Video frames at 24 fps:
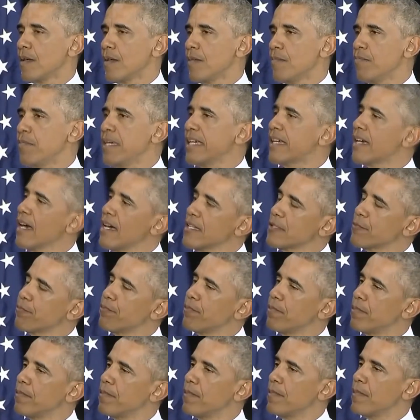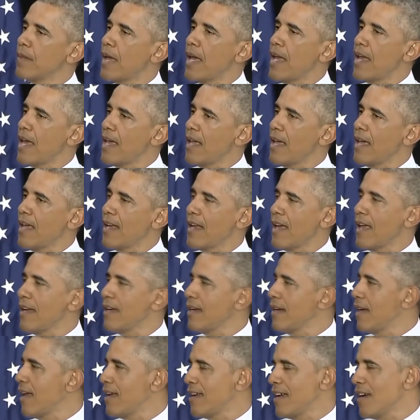Because,
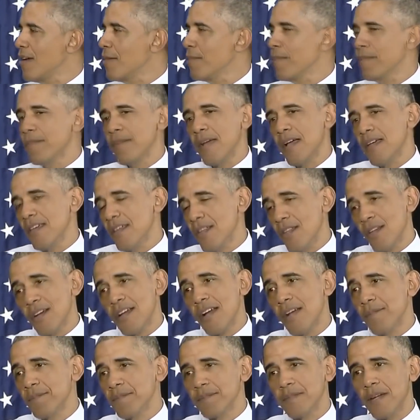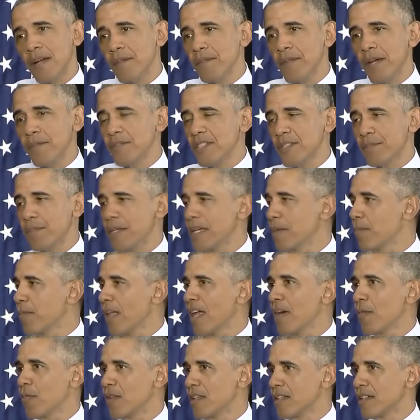and here, look, I'm just being
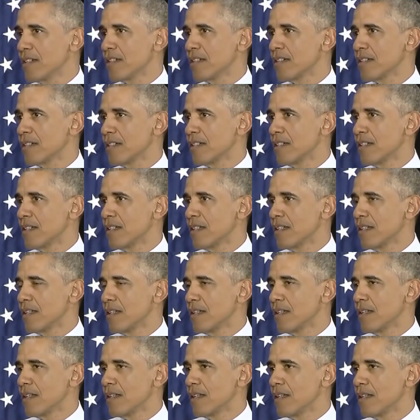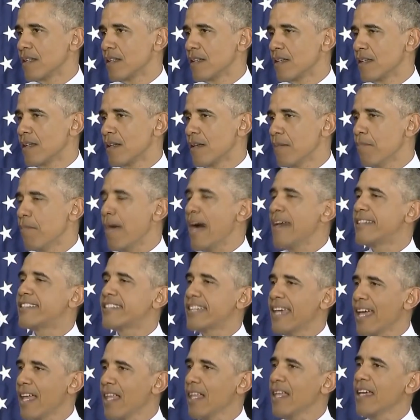blunt with you. By
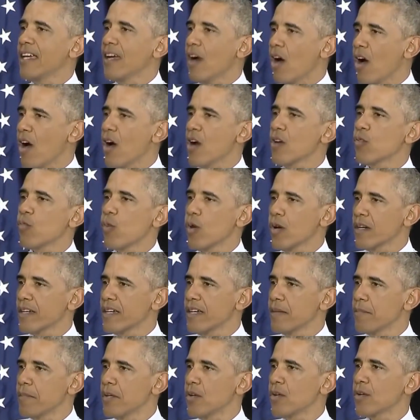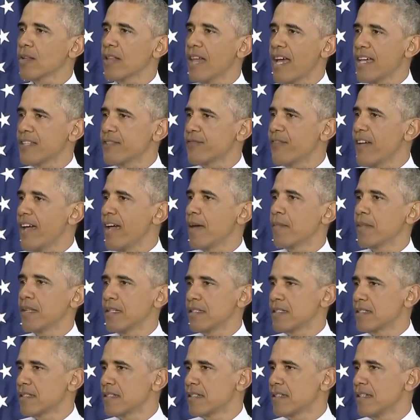telling hardworking middle-class
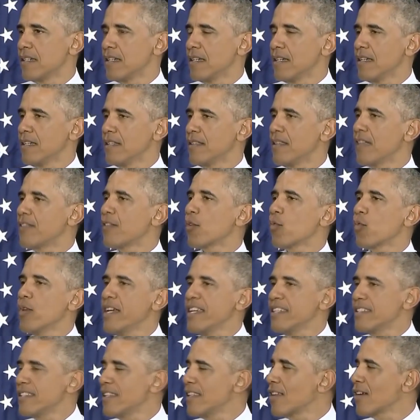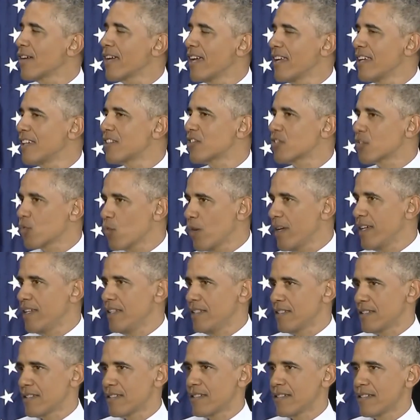families that the reason they're getting
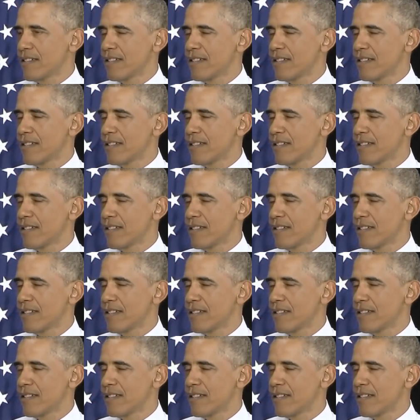squeezed